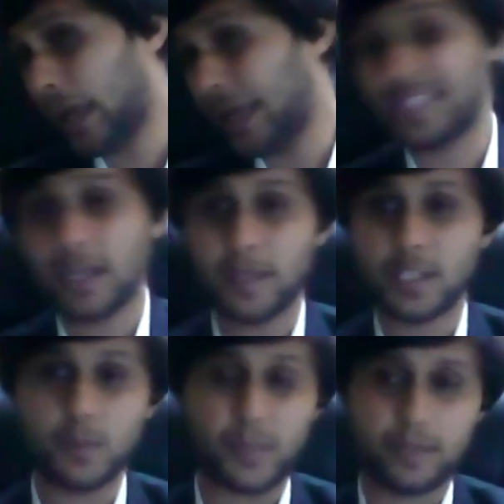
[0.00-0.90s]

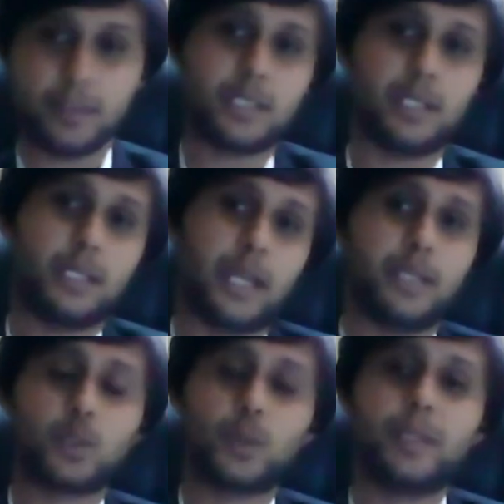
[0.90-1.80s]
Examination previous day, I
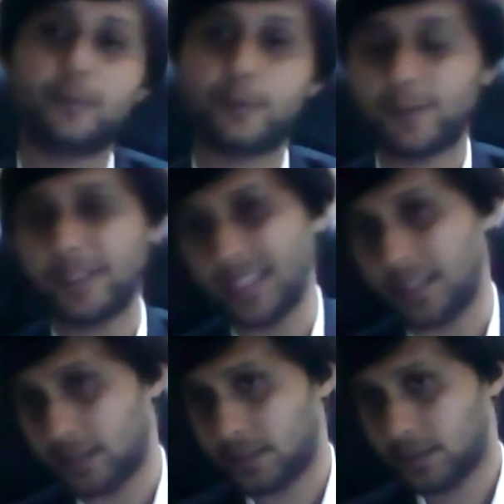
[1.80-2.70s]
used to hit 15
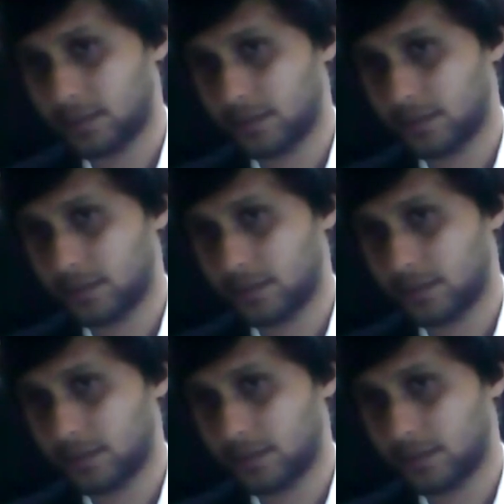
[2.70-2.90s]
hours.